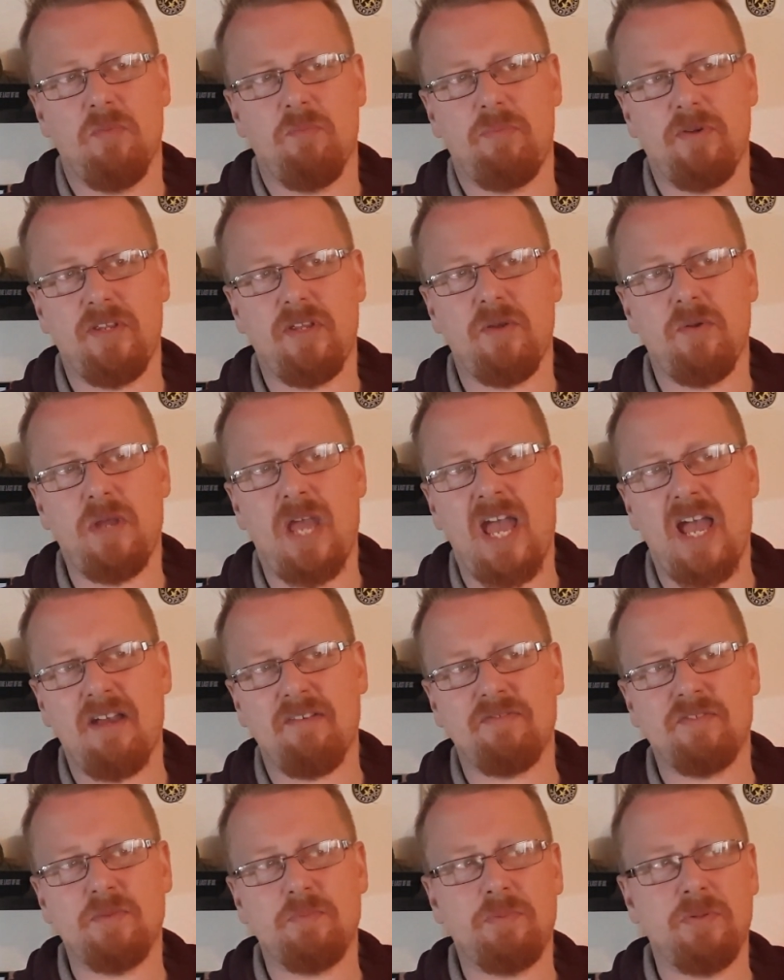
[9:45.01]
But you
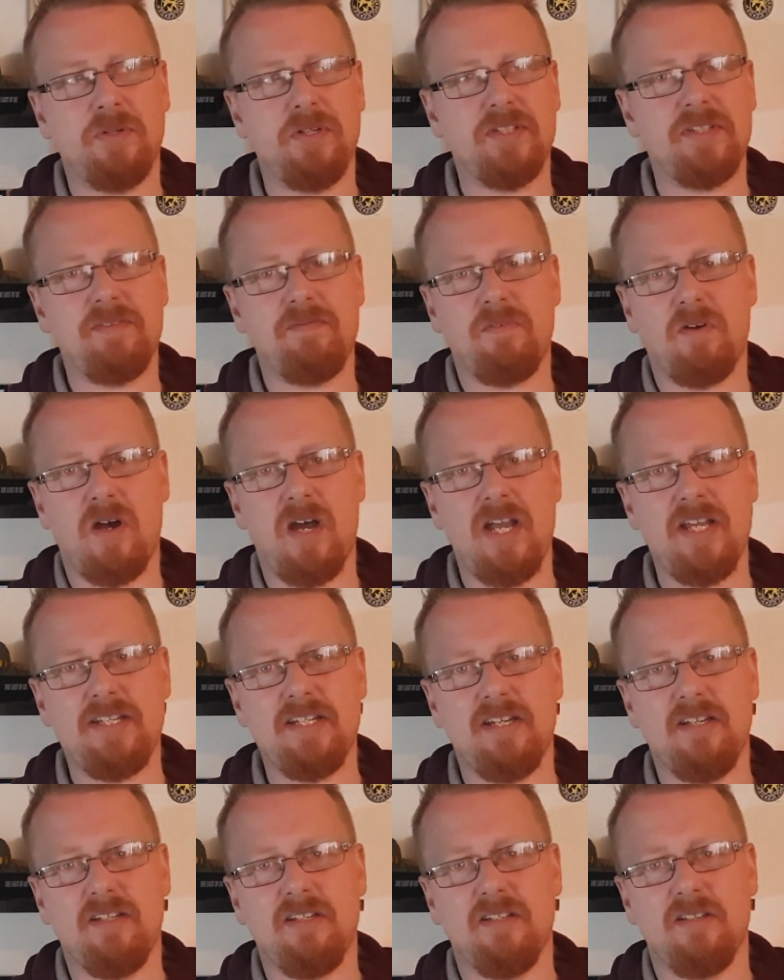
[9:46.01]
have to put a divide
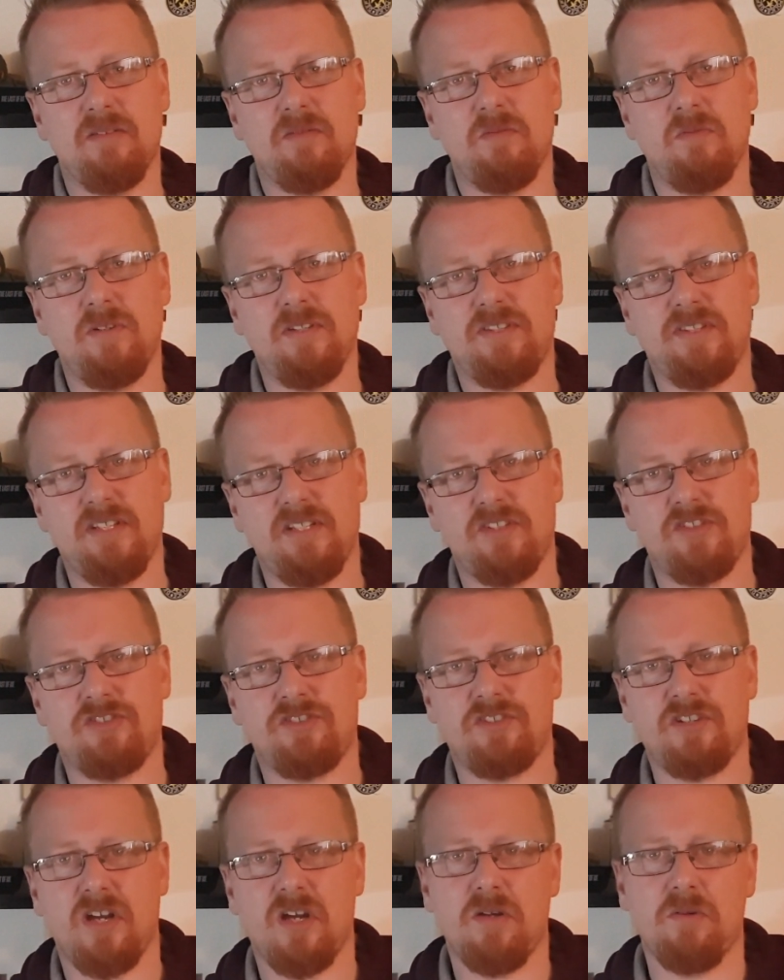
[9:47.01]
in with this
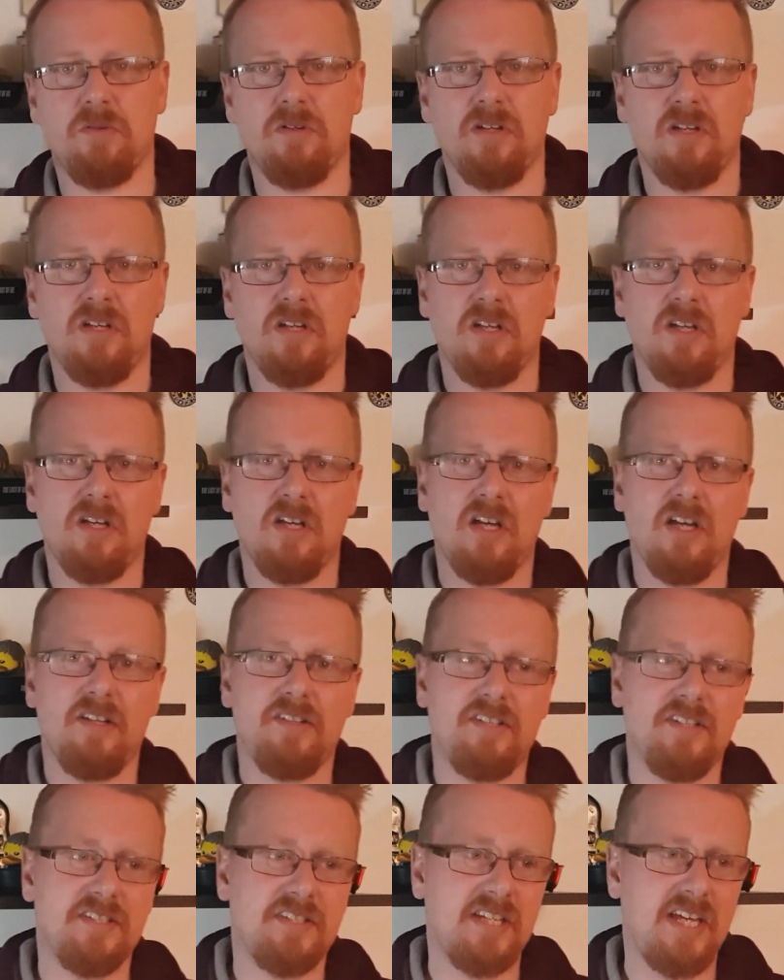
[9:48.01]
show
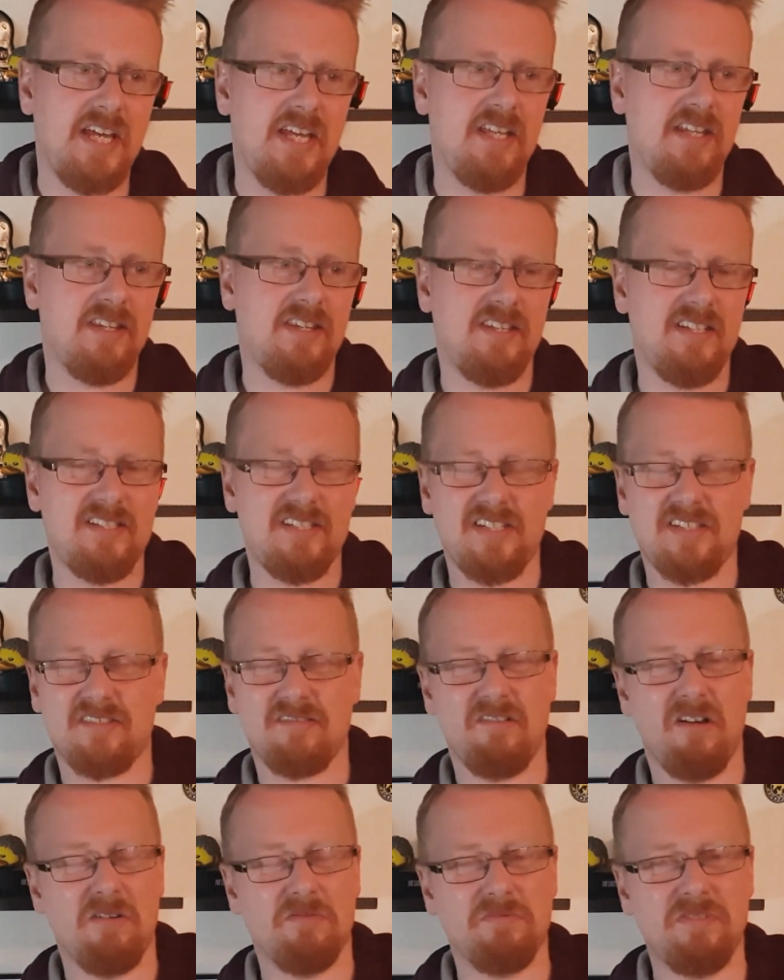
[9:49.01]
to say this is
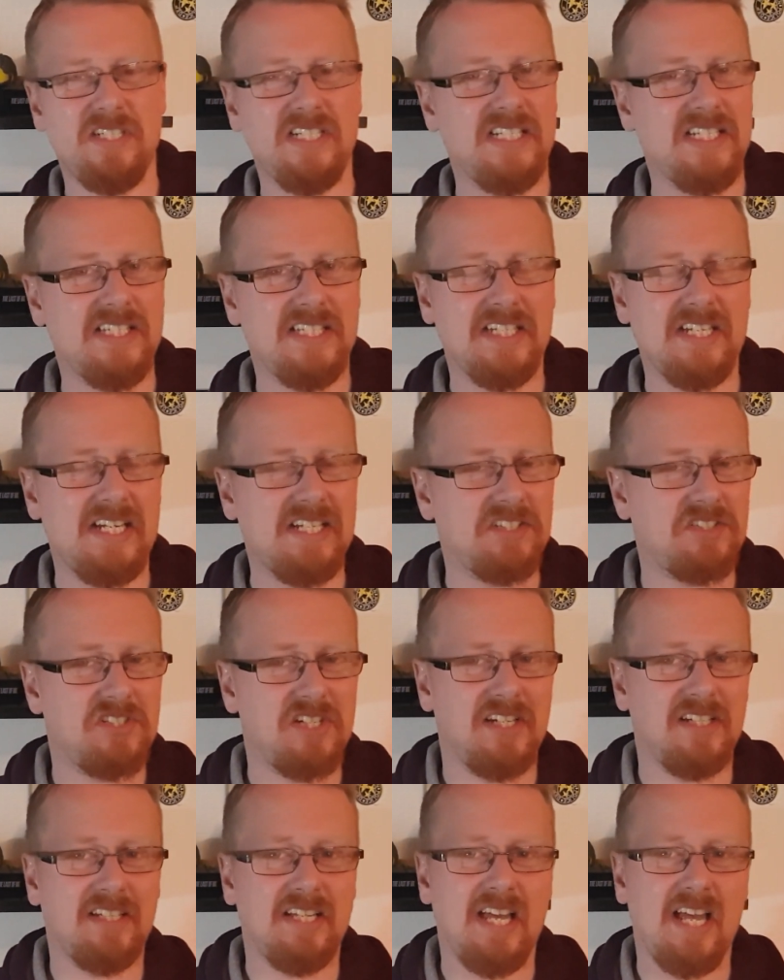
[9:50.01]
not really the Next
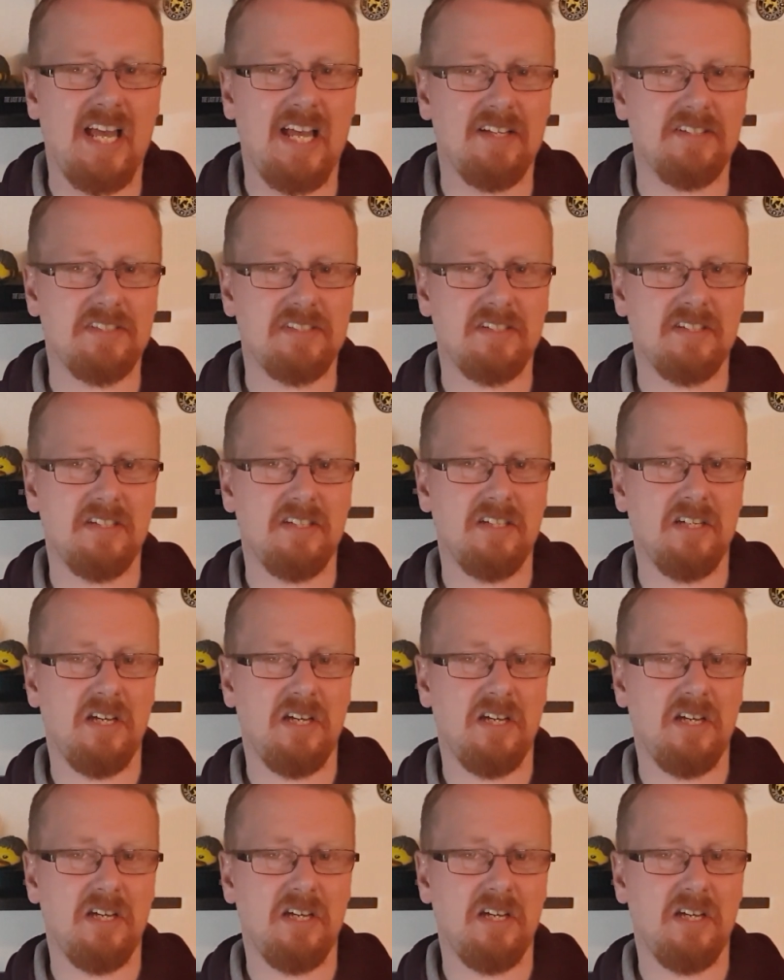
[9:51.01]
Gen cast.